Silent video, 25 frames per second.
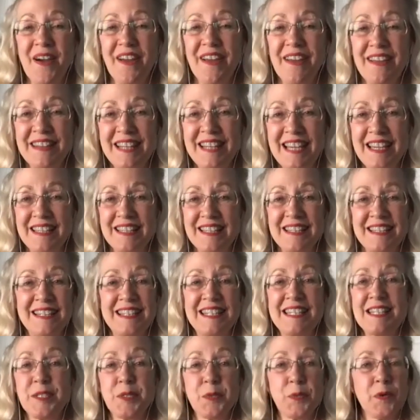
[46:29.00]
that
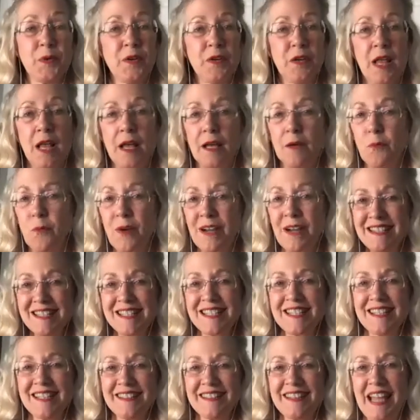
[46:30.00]
these were once
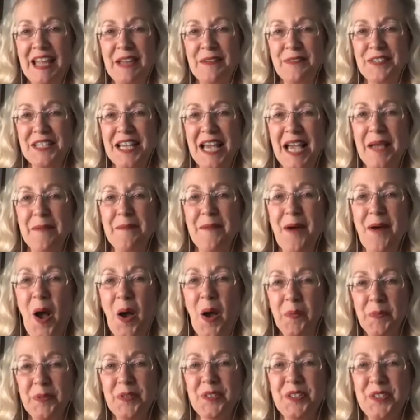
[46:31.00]
in a lifetime
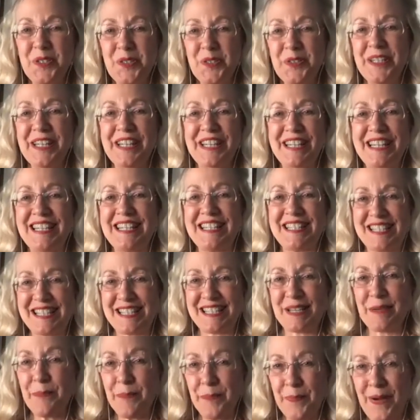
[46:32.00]
opportunities
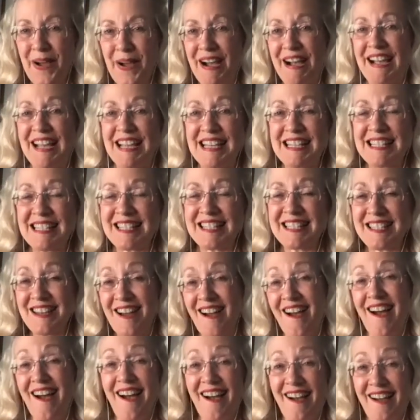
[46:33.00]
to buy
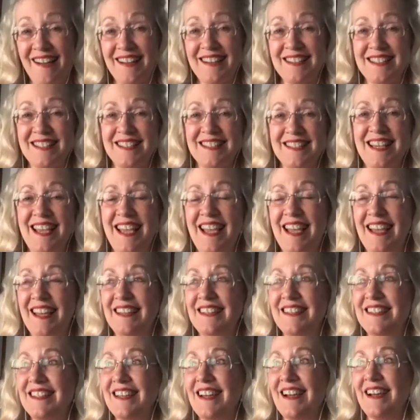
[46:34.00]
stocks.
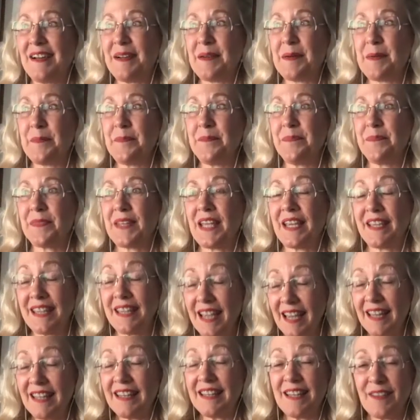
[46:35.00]
And
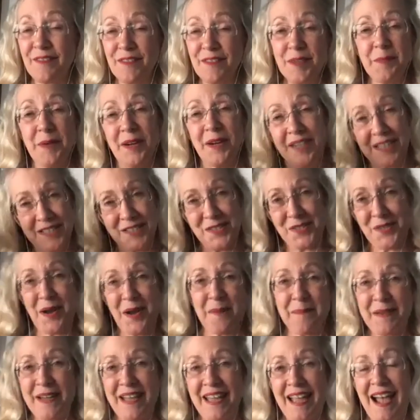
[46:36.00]
again, if the markets drop
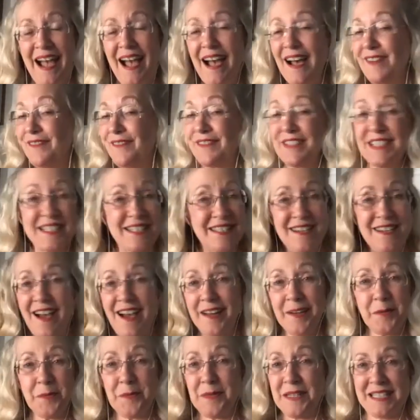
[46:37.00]
by half, it's not
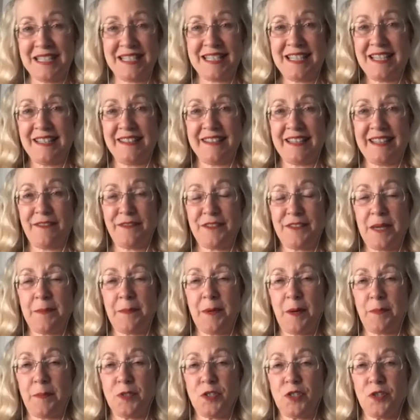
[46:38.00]
a once in a lifetime
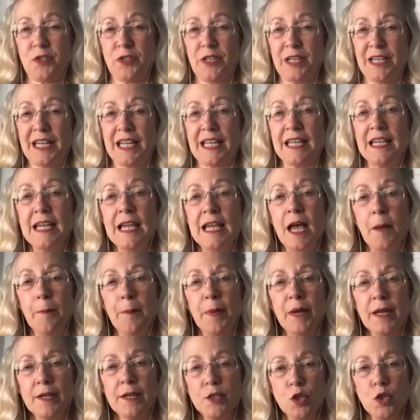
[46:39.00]
opportunity.
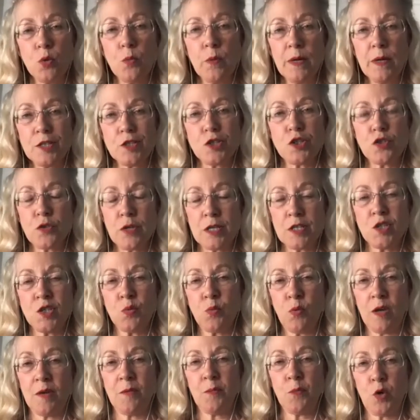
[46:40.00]
But I do want to stress
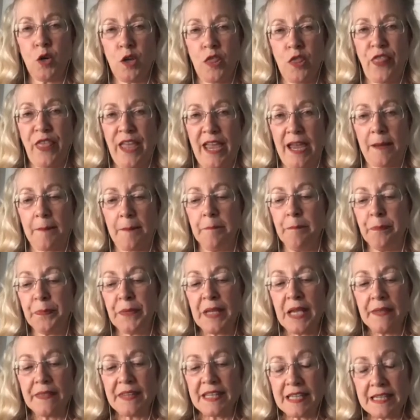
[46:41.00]
one more thing.
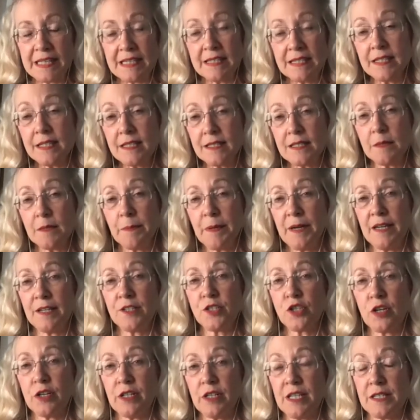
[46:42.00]
The easy as a pie
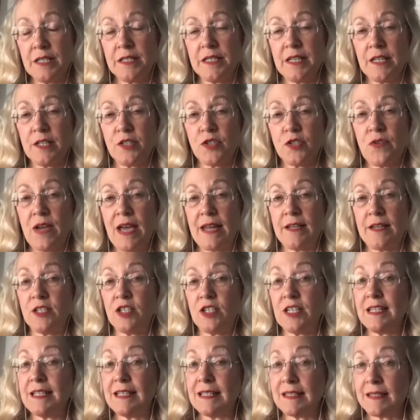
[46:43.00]
chart nest egg
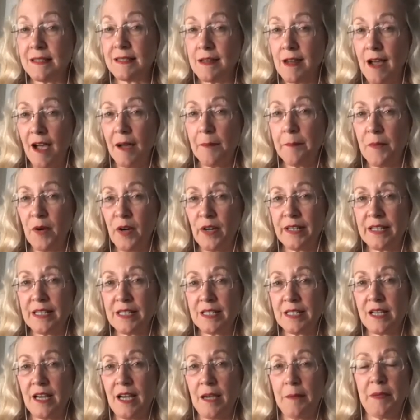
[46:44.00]
strategy is not market
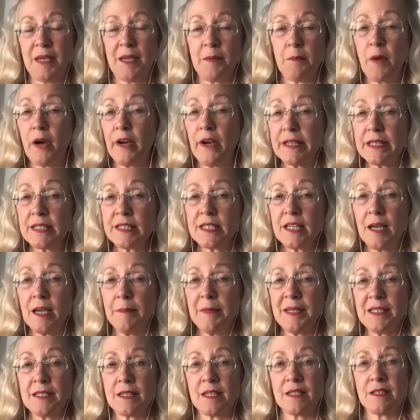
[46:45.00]
timing. Market
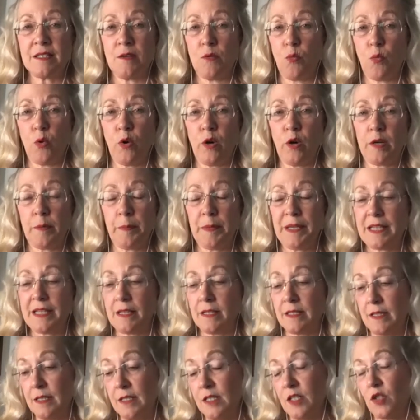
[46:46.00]
timing doesn't work
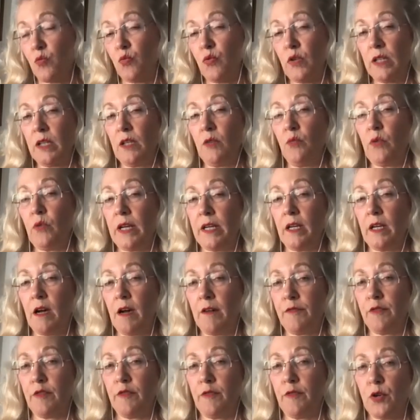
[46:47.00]
because it's really running
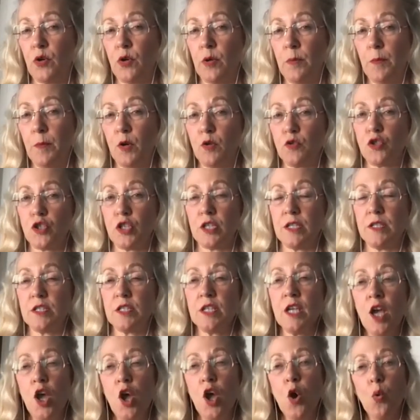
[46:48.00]
off of your emotions.
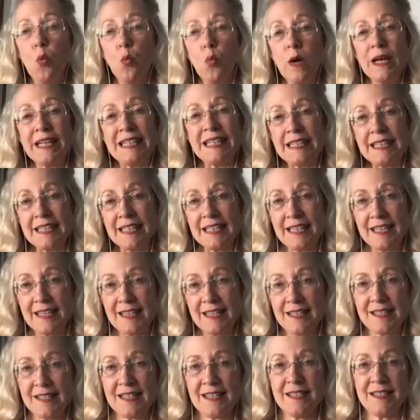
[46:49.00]
What it
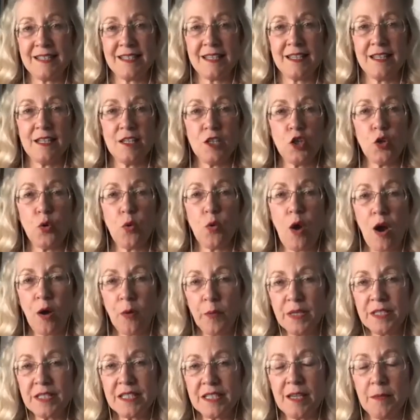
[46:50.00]
is that you
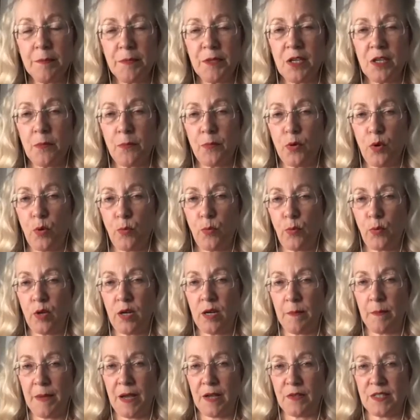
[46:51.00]
always keep the appropriate
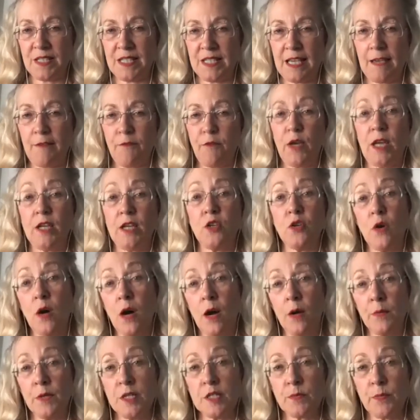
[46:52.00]
amount safe and you're
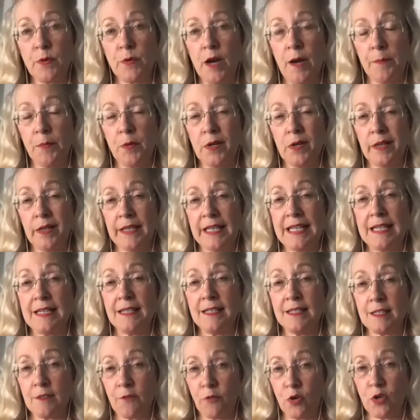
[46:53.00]
always properly
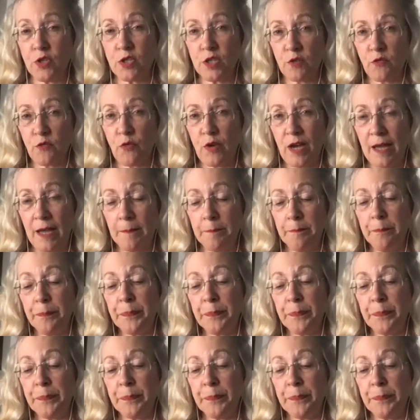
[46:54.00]
diversified.